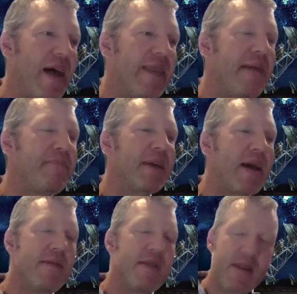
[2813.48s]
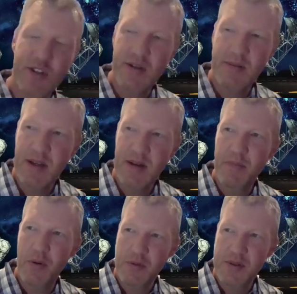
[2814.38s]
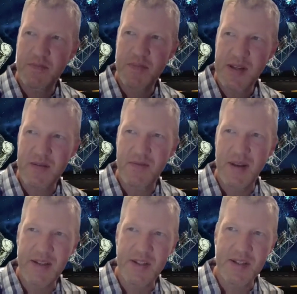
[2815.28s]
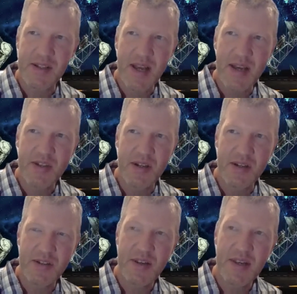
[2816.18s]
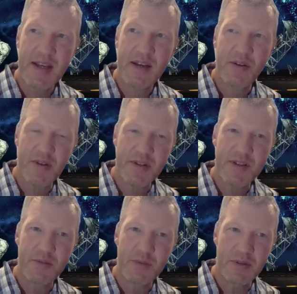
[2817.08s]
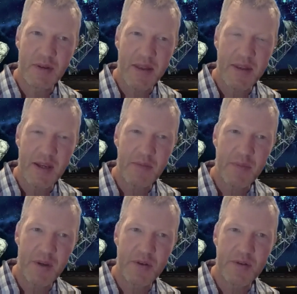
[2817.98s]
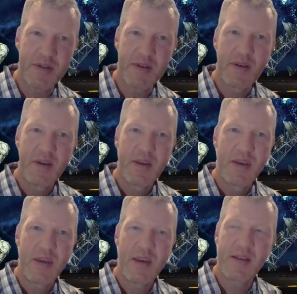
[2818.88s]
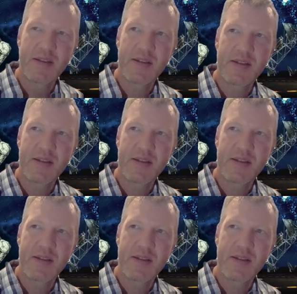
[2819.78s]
And that became an extremely important piece of legislation. It's unique across the world, I think, because it